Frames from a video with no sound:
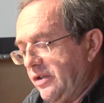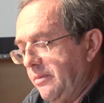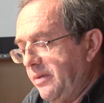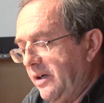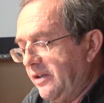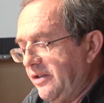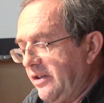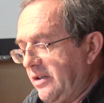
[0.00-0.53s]
to
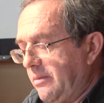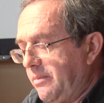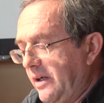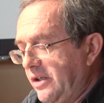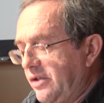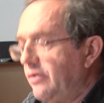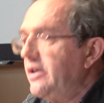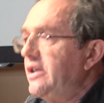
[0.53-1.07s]

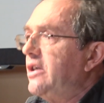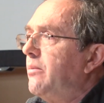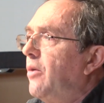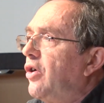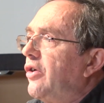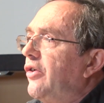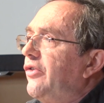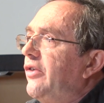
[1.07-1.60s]
participatory
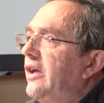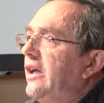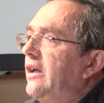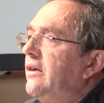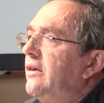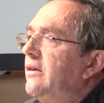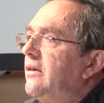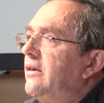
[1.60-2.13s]
democracy
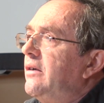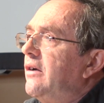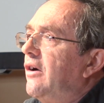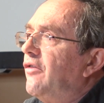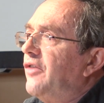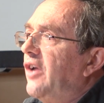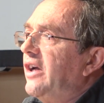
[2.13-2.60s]
of